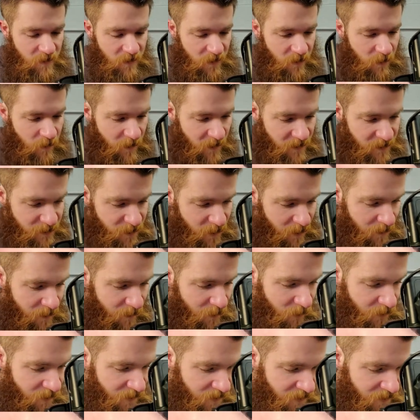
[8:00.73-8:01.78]
Oh, I should probably
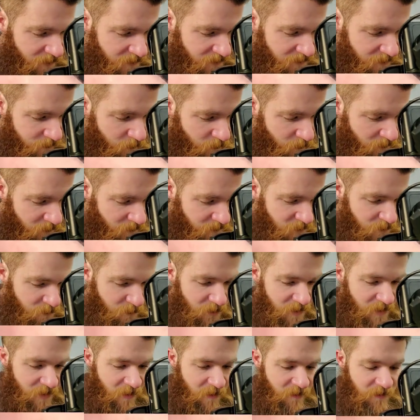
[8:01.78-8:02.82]
pull that 1942
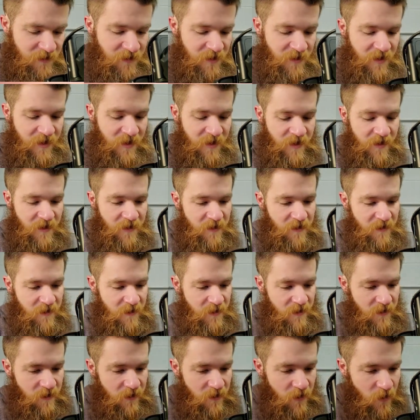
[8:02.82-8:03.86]
P out, shouldn't I?
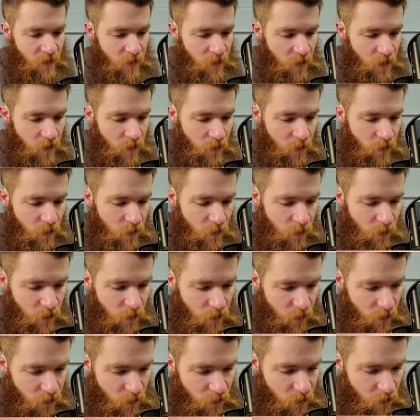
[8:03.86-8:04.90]

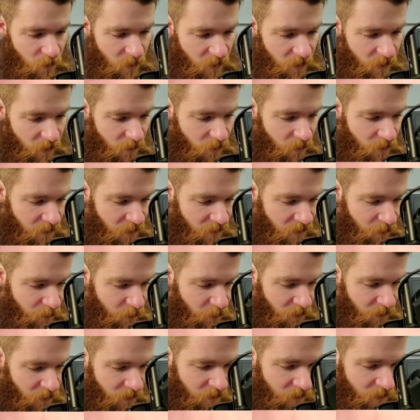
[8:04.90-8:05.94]
Ooh, where did I
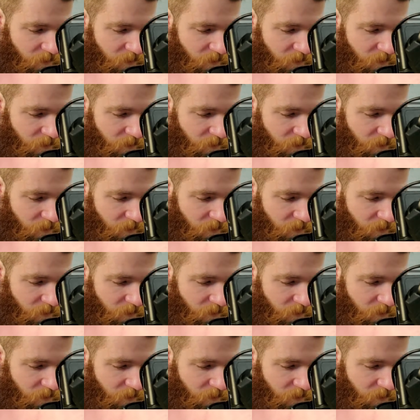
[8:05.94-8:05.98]
put it?